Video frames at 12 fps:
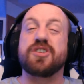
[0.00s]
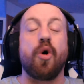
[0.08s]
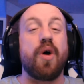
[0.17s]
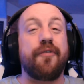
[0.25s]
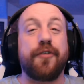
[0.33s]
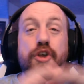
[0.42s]

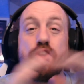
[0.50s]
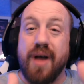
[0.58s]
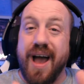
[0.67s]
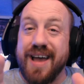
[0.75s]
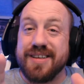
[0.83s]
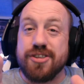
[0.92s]
So if you
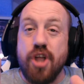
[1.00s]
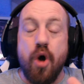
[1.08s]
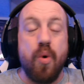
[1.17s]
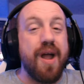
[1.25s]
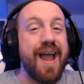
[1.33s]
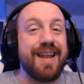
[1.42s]
guys
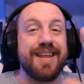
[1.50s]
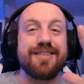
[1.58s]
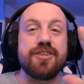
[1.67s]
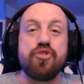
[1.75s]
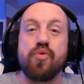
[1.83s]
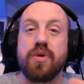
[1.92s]
know where any
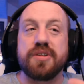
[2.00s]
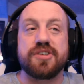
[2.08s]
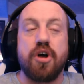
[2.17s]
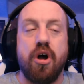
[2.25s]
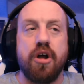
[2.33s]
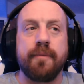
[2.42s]
new ones
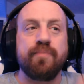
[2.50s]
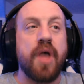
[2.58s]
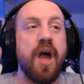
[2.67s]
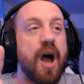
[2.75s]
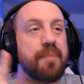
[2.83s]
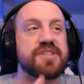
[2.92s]
are,
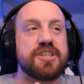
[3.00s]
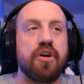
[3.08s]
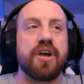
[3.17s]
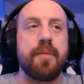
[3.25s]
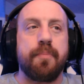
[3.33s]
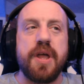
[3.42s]
I'm
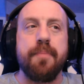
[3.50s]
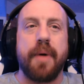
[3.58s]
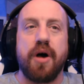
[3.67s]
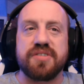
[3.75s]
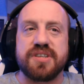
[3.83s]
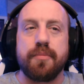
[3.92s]
still gonna peep
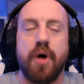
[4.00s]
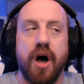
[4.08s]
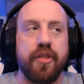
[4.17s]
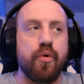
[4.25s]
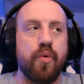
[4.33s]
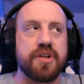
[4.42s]
out some
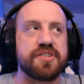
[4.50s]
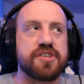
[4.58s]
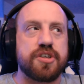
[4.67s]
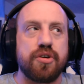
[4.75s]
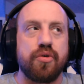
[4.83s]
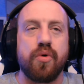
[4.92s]
other ones
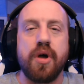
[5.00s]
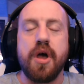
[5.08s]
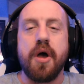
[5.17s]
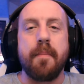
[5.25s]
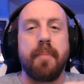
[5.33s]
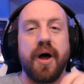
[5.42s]
too.
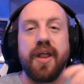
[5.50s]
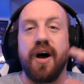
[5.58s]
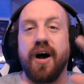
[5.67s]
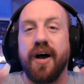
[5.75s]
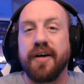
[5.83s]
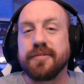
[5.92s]
But
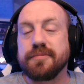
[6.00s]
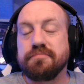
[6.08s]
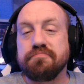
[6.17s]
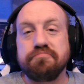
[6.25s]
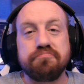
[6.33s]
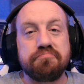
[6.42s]
uh,
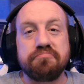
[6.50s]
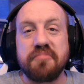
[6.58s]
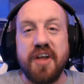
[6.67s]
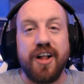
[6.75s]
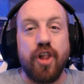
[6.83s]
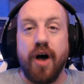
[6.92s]

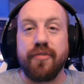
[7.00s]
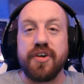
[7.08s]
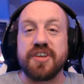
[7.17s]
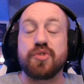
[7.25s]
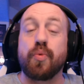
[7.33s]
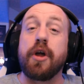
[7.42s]
I love
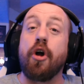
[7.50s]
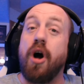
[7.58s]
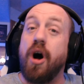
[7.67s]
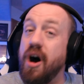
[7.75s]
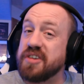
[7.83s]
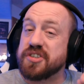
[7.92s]
this. We are
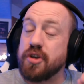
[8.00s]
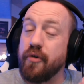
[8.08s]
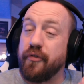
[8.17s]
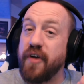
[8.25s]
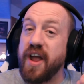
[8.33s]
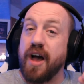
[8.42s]
also,
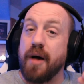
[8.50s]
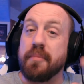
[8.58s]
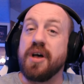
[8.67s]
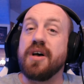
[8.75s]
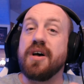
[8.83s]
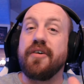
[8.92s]
fam,
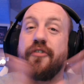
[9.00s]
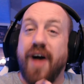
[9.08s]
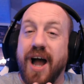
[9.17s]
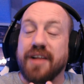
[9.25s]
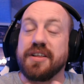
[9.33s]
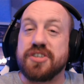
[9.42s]

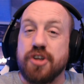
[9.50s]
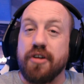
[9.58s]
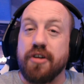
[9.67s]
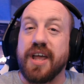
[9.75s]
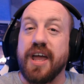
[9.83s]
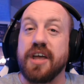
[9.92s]
finally
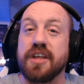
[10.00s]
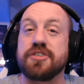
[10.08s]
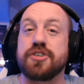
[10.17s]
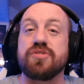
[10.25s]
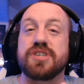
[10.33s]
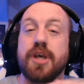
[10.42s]
starting to get
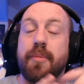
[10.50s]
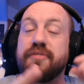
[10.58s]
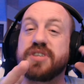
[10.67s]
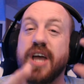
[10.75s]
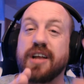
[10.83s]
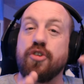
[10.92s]
into some
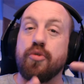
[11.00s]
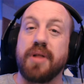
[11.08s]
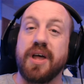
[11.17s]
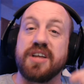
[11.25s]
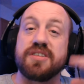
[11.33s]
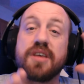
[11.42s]
of
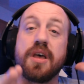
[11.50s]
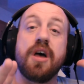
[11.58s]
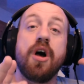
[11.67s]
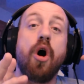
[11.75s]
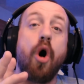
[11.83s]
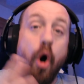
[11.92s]
Technoblade's
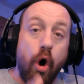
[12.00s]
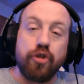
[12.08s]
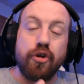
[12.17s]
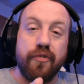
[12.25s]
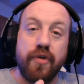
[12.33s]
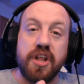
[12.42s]

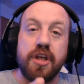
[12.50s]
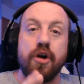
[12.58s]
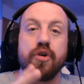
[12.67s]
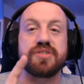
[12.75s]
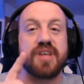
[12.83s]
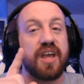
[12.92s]
older
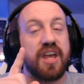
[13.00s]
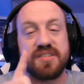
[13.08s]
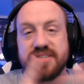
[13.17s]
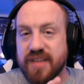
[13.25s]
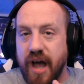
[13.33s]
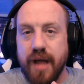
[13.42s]
videos, like his
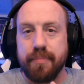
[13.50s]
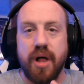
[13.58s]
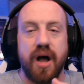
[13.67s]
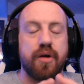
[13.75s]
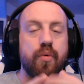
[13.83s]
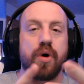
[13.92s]

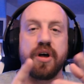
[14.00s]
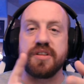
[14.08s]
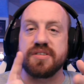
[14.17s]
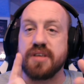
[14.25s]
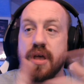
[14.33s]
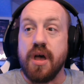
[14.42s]
Skyblock
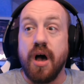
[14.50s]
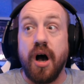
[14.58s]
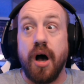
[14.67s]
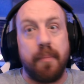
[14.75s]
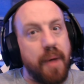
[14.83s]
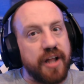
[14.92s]
ones,
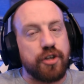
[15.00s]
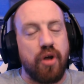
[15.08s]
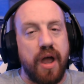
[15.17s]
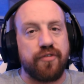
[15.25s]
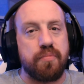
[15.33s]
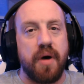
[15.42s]
uh,
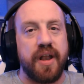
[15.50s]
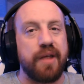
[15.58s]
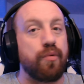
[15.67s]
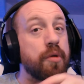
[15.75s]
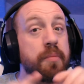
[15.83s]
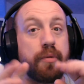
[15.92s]
Minecraft
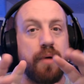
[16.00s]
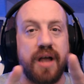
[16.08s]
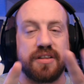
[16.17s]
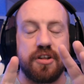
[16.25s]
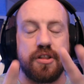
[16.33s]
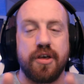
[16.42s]
Monday. We're gonna be
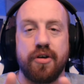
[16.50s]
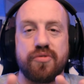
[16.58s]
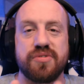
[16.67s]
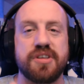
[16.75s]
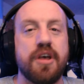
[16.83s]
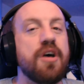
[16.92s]
reacting to
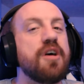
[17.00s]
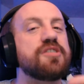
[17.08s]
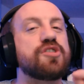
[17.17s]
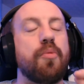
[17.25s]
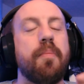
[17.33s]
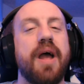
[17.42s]
those.
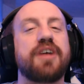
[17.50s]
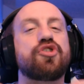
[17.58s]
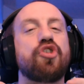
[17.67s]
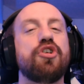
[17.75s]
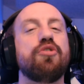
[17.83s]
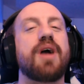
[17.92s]
So make
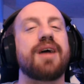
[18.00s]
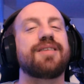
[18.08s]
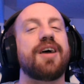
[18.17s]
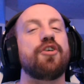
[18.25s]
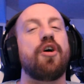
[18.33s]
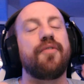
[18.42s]
sure you got
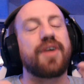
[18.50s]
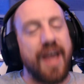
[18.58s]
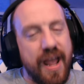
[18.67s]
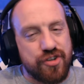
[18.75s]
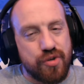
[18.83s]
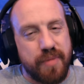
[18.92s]
that
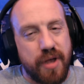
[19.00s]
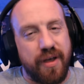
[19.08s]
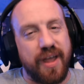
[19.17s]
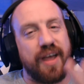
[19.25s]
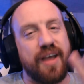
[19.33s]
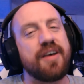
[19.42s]
notification bell
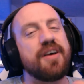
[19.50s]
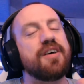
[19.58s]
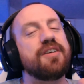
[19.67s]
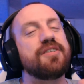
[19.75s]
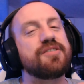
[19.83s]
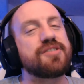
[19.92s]
hit
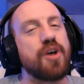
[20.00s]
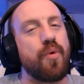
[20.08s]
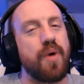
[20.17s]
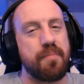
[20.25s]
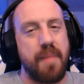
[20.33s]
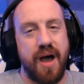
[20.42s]
so
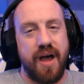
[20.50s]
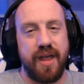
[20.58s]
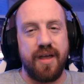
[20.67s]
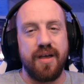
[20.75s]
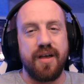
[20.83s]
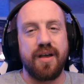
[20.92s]
when
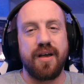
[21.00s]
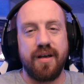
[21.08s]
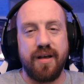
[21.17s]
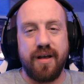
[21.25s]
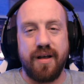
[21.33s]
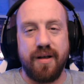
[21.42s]
my
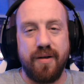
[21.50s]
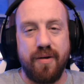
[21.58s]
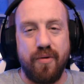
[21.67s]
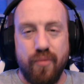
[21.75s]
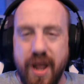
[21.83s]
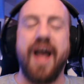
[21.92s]

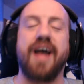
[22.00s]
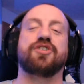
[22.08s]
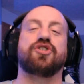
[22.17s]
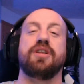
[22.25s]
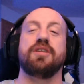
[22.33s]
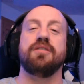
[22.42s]

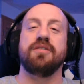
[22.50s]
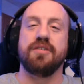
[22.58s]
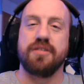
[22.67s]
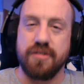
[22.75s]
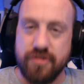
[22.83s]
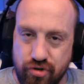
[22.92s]
reaction
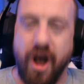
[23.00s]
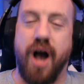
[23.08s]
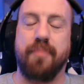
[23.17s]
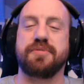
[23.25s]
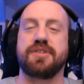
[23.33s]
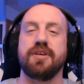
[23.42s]

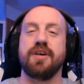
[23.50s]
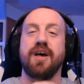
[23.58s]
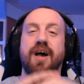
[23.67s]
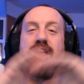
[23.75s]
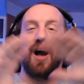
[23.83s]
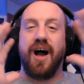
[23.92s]
drops.
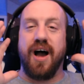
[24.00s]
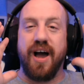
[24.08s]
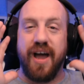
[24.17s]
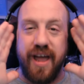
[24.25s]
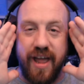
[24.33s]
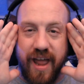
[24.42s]

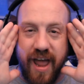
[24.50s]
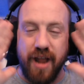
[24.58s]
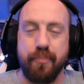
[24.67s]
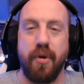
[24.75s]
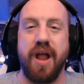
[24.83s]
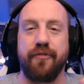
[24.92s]
I
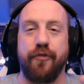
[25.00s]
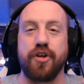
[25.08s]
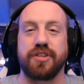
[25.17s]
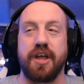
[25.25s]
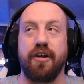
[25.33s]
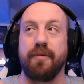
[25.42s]
a brain
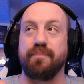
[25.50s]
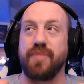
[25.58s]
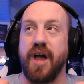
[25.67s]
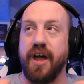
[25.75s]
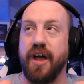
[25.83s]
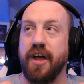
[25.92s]
fart there.
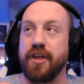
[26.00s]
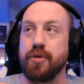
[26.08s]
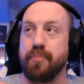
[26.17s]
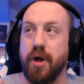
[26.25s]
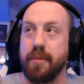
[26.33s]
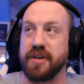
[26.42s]
Uh,
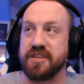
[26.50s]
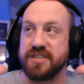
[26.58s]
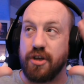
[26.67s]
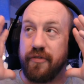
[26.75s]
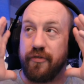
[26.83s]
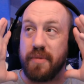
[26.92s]
you probably could
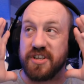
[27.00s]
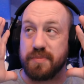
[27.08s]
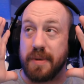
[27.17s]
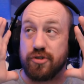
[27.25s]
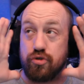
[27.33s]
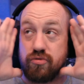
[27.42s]
tell from my
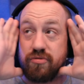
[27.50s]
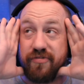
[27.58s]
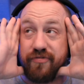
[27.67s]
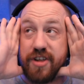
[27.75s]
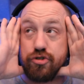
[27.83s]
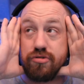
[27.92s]
facial
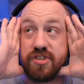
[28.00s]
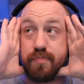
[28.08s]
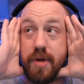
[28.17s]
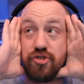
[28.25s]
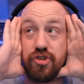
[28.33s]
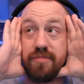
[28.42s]
facial
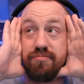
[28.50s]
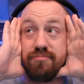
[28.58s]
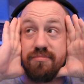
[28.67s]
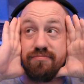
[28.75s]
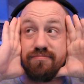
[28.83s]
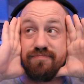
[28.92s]
expression.
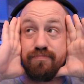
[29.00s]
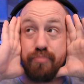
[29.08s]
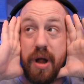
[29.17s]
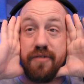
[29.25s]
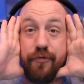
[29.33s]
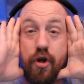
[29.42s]

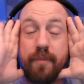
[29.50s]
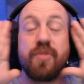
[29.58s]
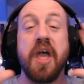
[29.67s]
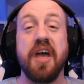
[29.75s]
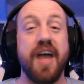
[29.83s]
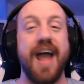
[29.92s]
Brain fart.
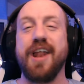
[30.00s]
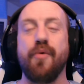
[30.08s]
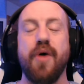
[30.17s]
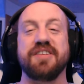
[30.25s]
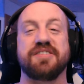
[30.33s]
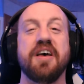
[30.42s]

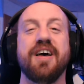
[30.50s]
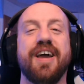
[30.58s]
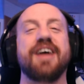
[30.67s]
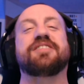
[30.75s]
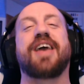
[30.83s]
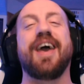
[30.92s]
Anyways,
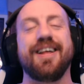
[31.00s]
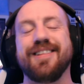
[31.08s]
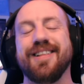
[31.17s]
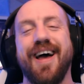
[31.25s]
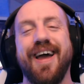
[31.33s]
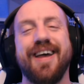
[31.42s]
it's
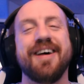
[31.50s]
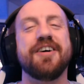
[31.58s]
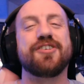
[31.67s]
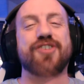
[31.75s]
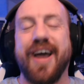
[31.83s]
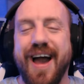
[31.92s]
getting late,
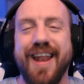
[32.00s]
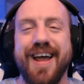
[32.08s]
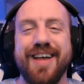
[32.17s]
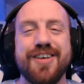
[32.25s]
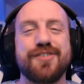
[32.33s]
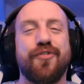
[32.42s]
so I gotta
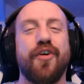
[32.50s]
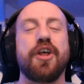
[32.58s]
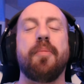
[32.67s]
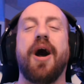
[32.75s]
end this video.